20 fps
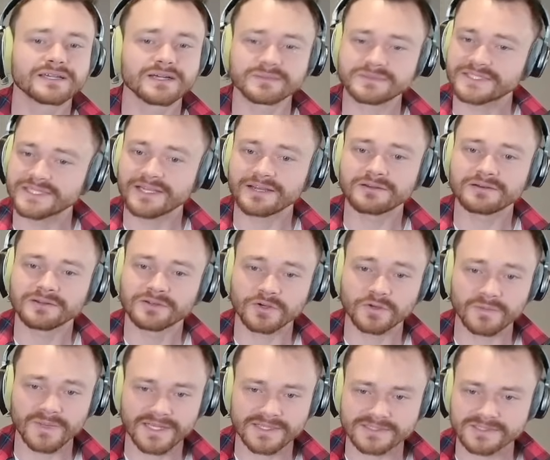Comes down,
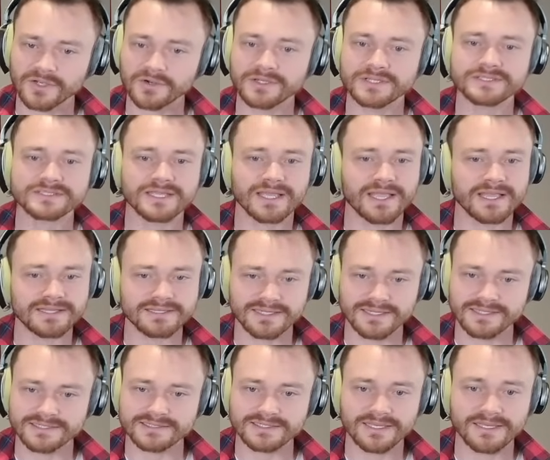could make us tokens and
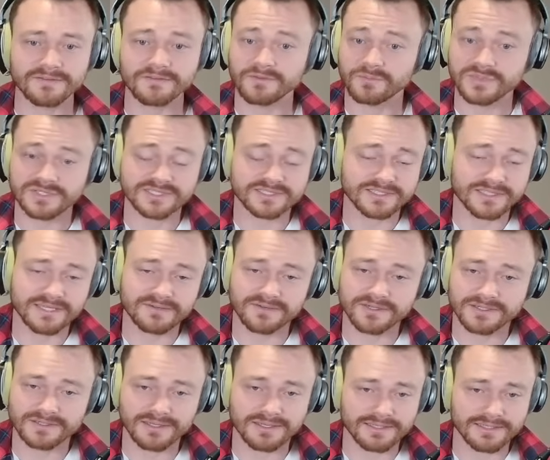gain us life, potentially
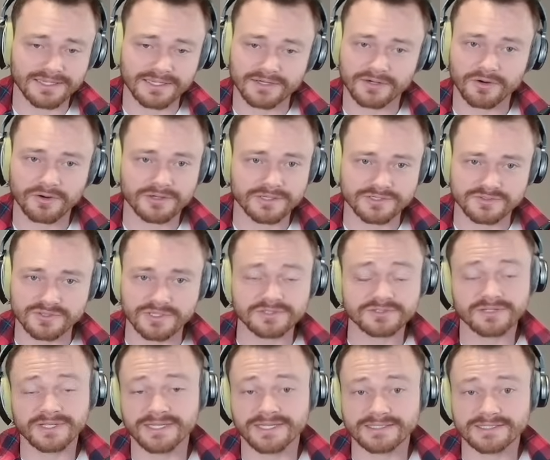even gain a card and
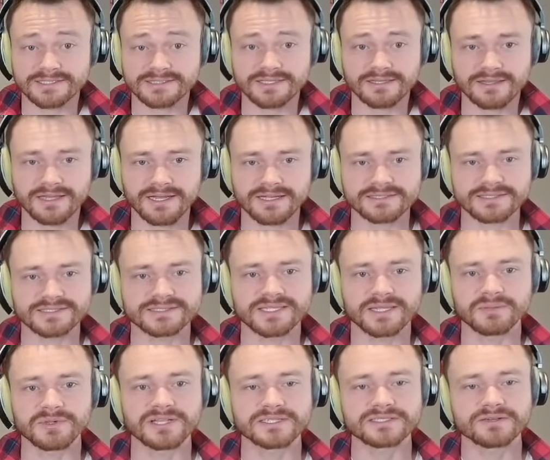treasure. Like, it does a lot to
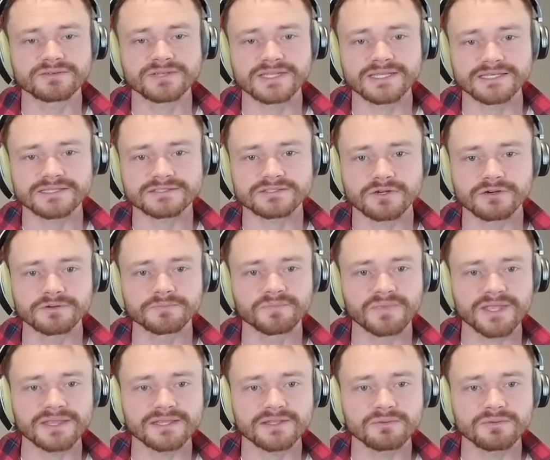stabilize. I really like this card.
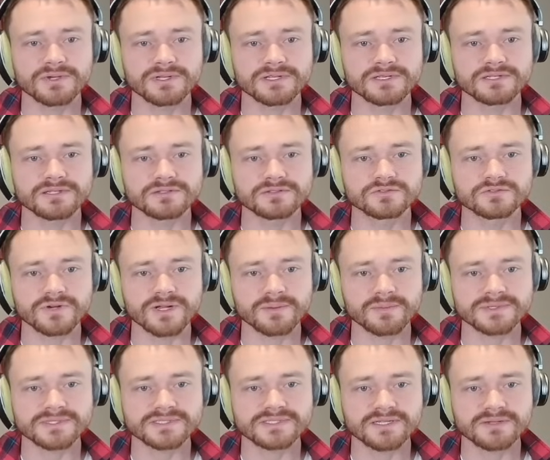I think we're going to
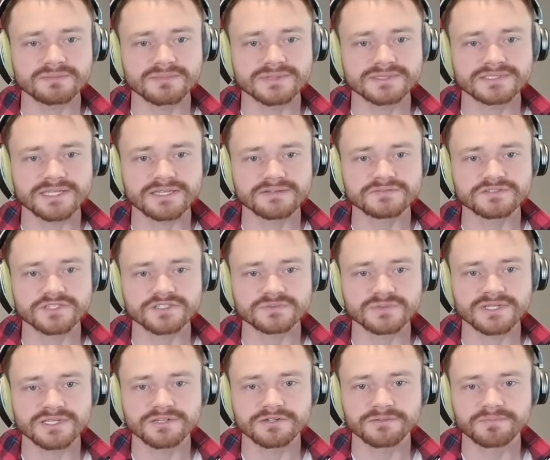drop some Day of
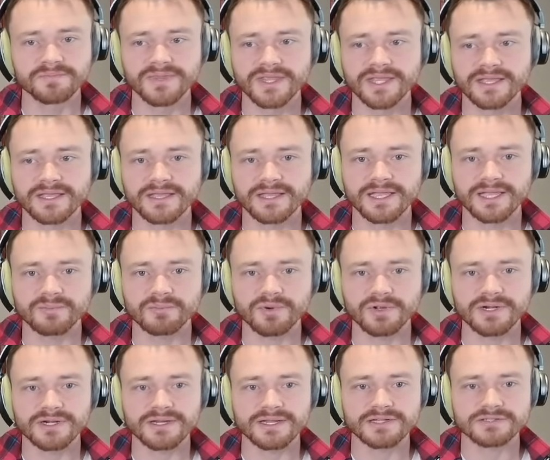Judgment here and
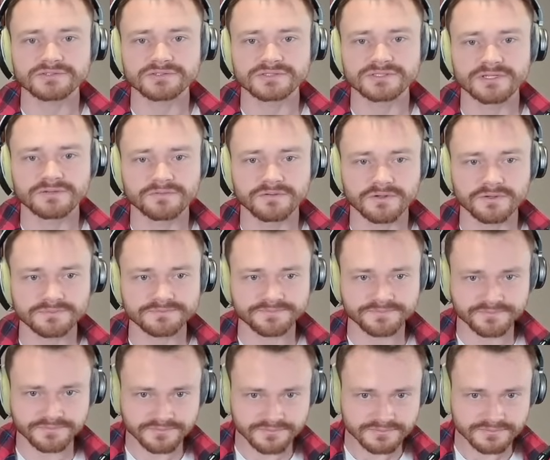put in an extra Sunfall.